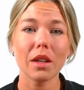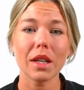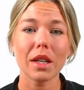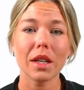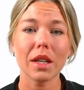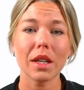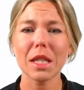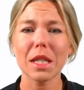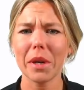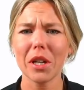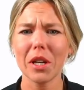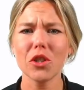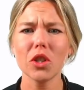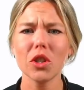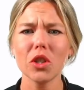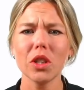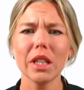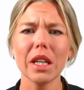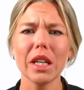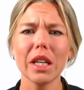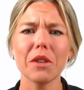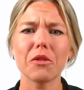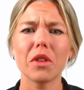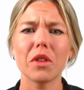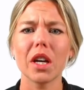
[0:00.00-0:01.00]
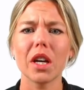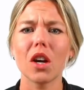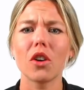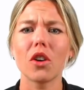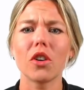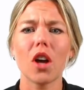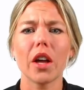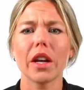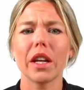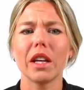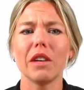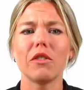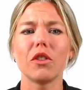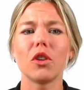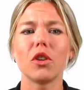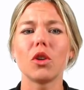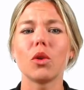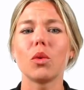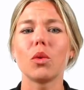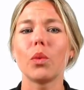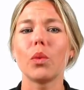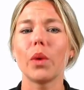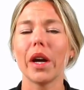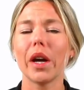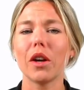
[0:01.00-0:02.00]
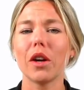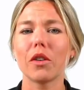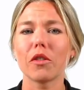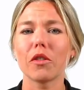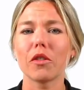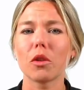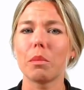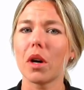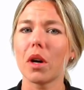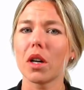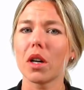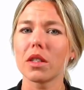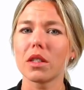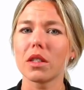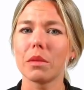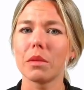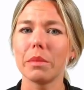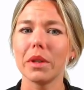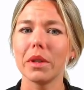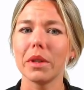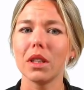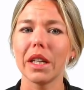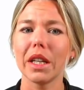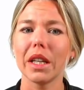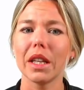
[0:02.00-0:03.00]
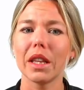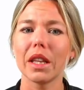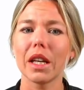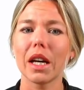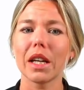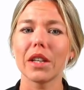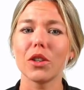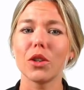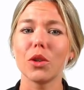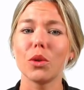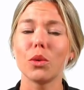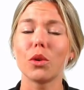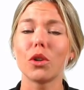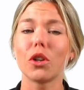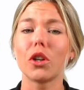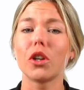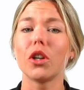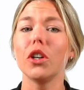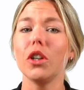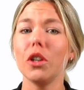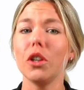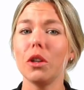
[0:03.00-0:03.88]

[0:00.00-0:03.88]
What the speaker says: especially if they are not even aware of the possibility that you could